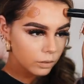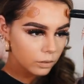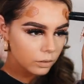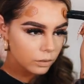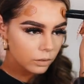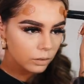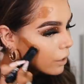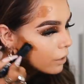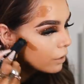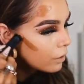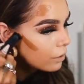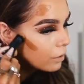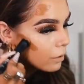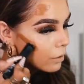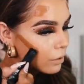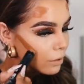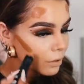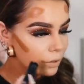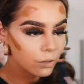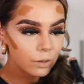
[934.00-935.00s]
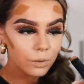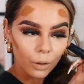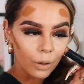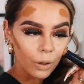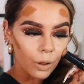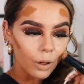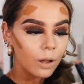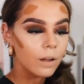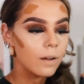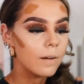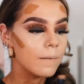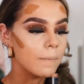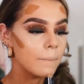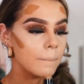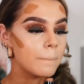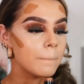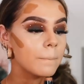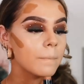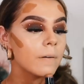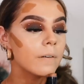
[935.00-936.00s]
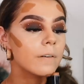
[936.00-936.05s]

cheeks. Um,